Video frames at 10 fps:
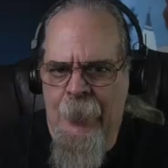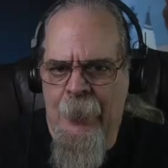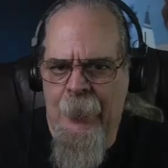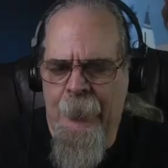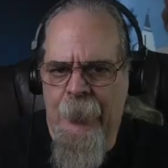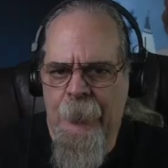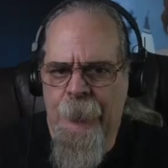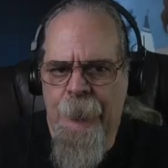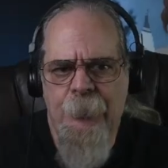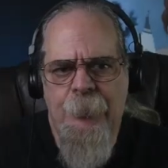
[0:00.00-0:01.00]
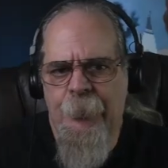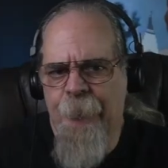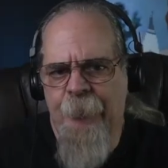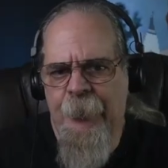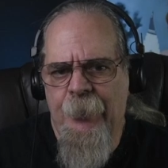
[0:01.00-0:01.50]
and there's
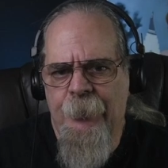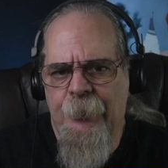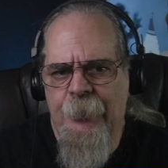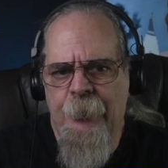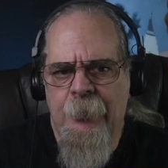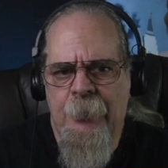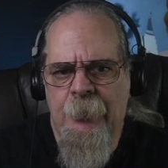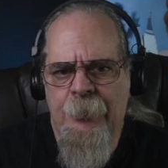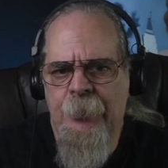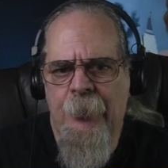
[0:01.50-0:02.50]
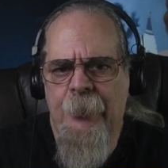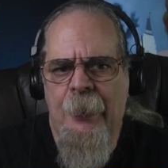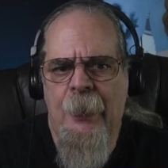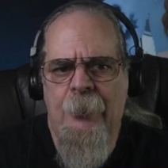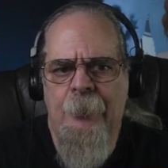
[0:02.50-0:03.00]
YouTube videos that show you
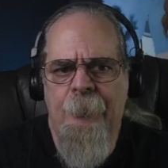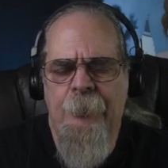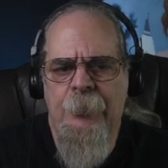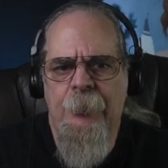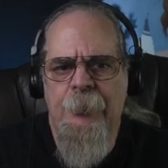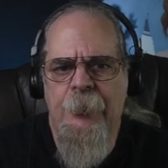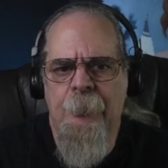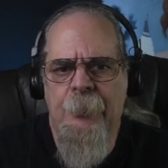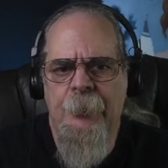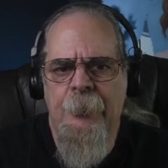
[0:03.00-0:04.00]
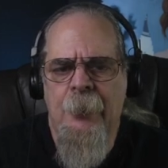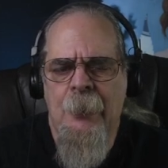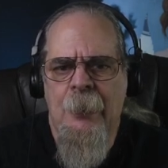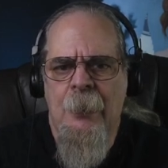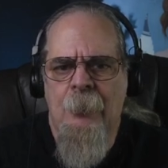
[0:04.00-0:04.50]
how to use it. But
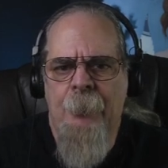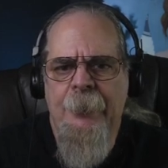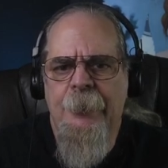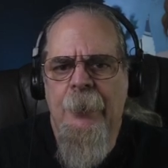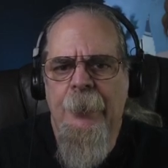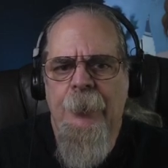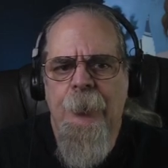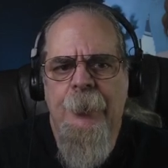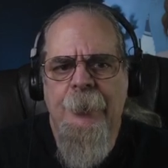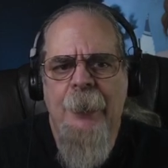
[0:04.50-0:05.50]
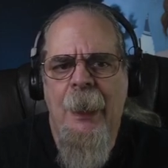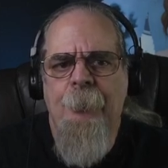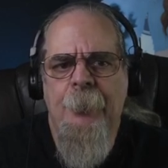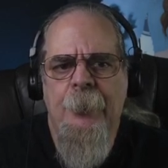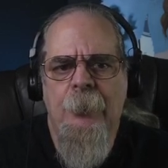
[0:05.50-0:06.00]
basically, you can
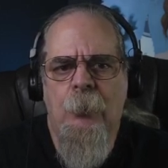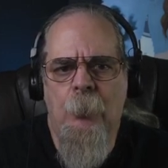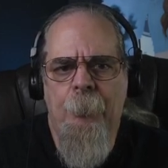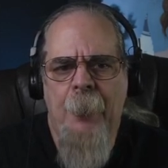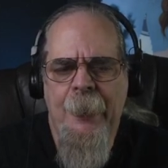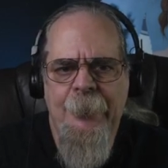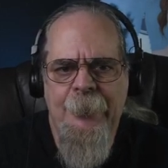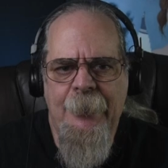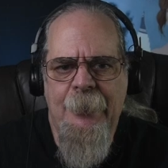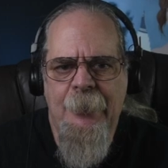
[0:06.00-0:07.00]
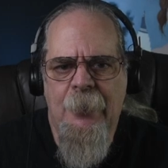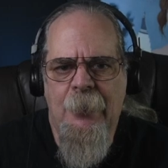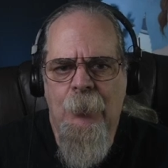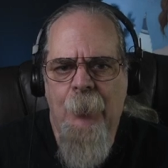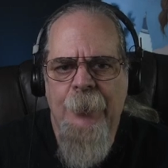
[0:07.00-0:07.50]
type in or paste in
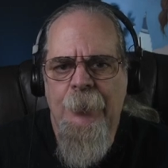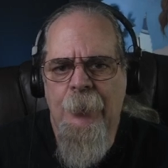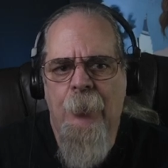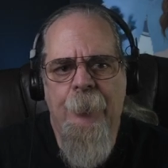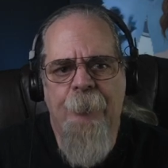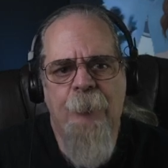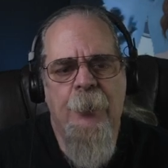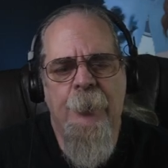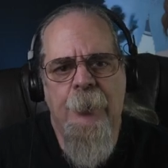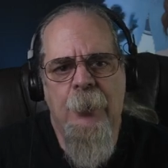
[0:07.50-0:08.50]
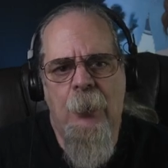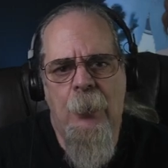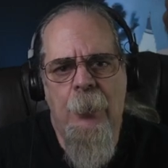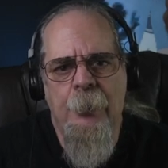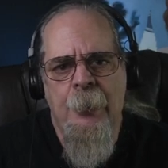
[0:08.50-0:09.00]
a question on the front of the
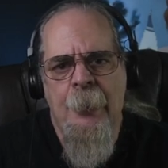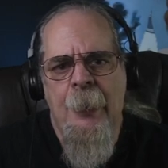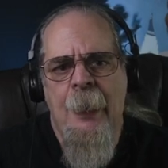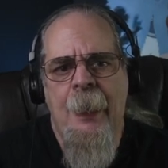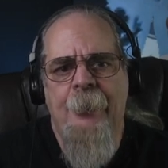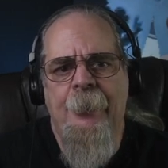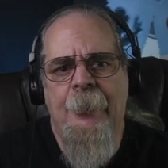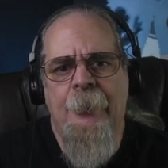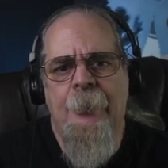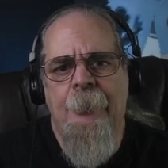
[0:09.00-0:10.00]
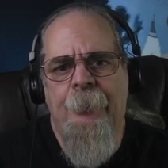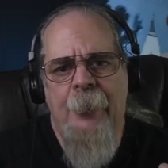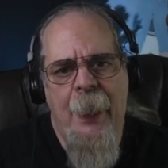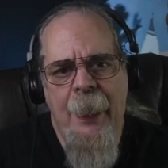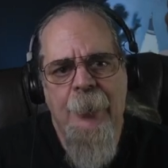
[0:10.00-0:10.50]
card and then
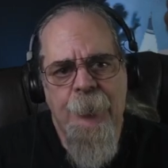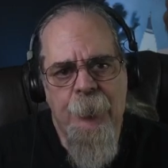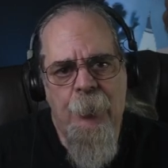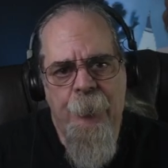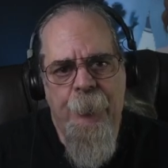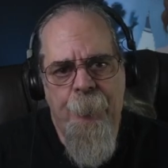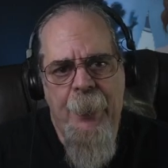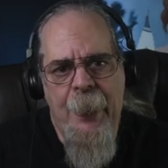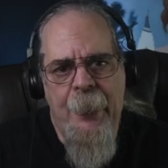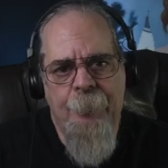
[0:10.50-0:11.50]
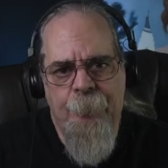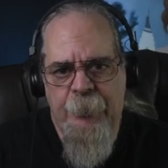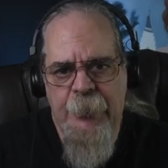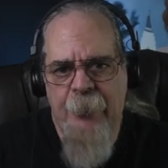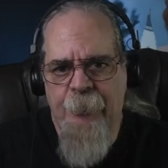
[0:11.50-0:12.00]
the answer on the back,
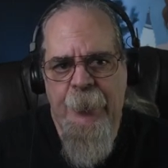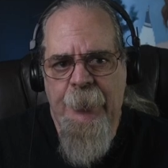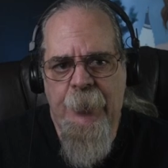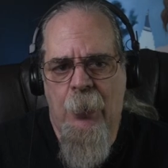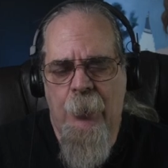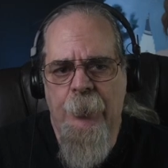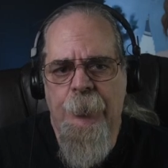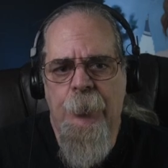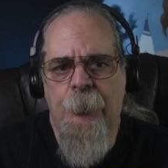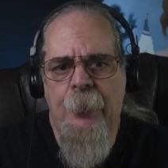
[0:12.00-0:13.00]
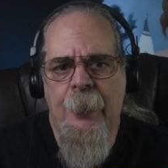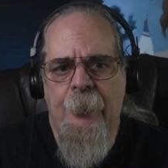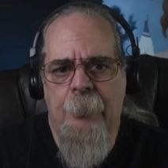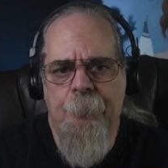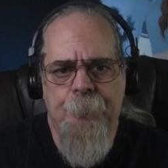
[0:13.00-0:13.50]
saving each card as you create
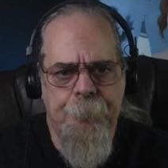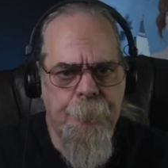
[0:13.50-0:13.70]
them.